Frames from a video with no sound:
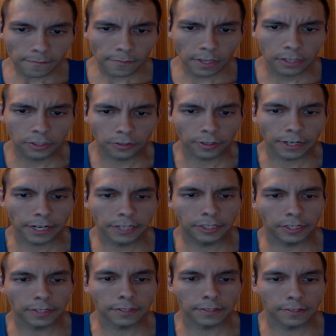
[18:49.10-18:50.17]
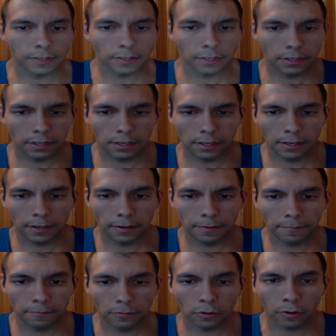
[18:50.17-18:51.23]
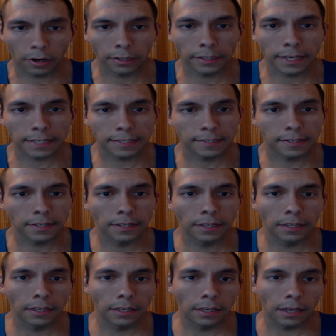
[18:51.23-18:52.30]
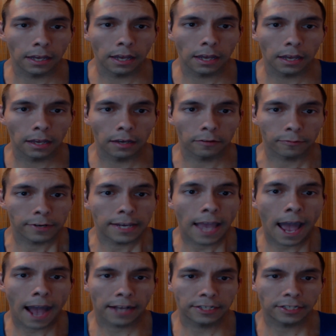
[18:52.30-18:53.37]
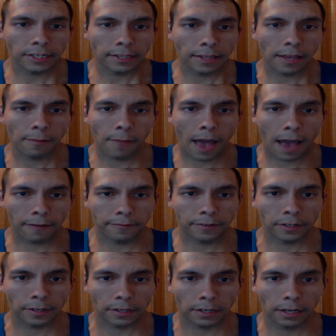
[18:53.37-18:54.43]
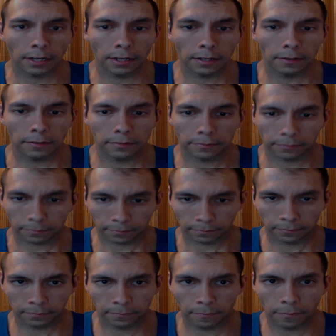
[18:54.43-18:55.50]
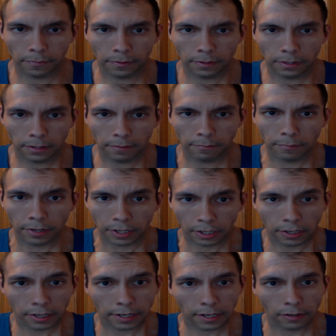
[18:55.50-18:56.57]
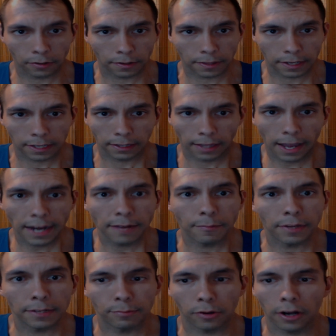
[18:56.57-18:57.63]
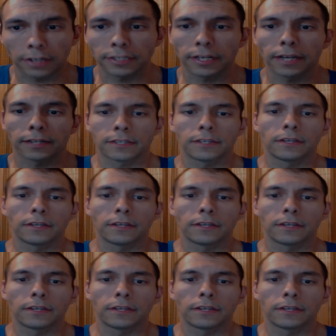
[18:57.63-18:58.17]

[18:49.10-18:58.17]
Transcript: traditions, or at least rehashing them after modernity or the Enlightenment project.